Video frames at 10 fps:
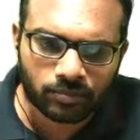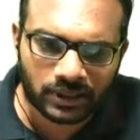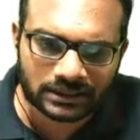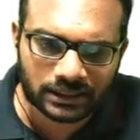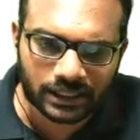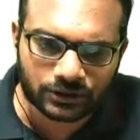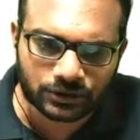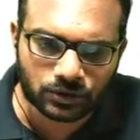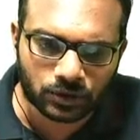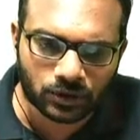plus
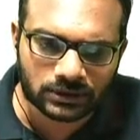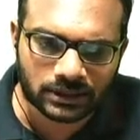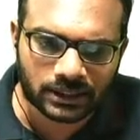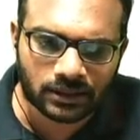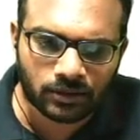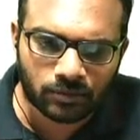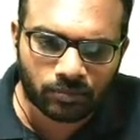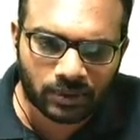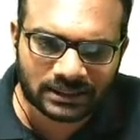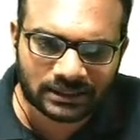x2 dot square
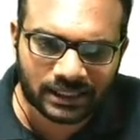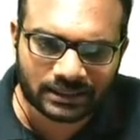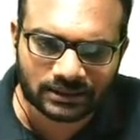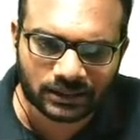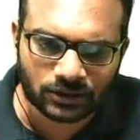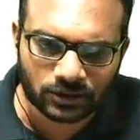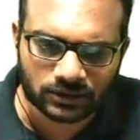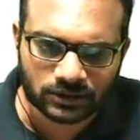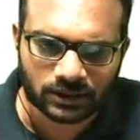plus x3 dot square.